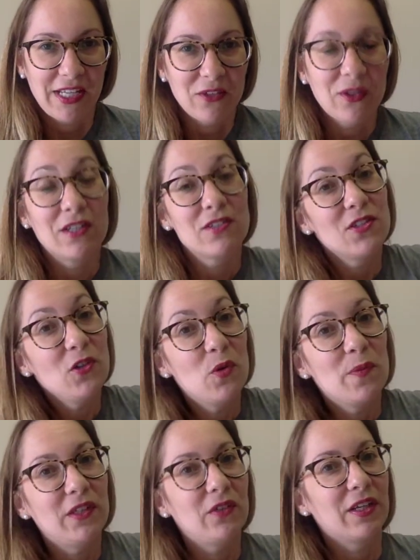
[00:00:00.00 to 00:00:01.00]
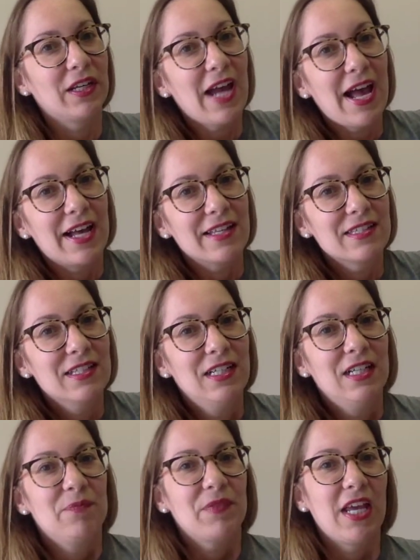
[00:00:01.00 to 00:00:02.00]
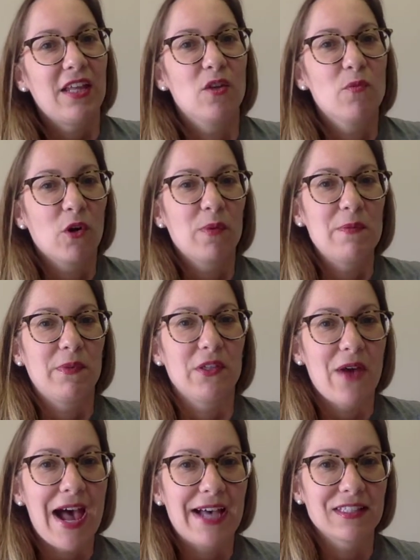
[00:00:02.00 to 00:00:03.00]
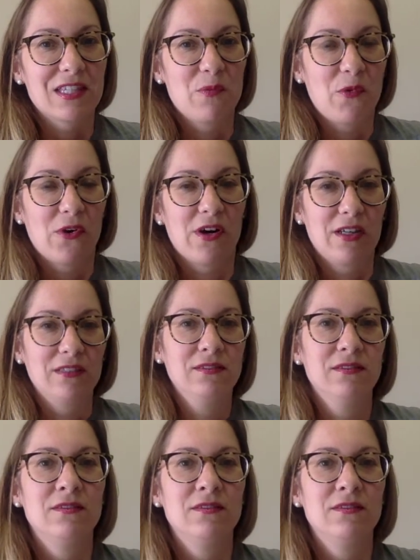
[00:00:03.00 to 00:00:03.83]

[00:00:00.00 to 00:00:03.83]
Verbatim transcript: You can assume and you can guess, and the more people you ask, the more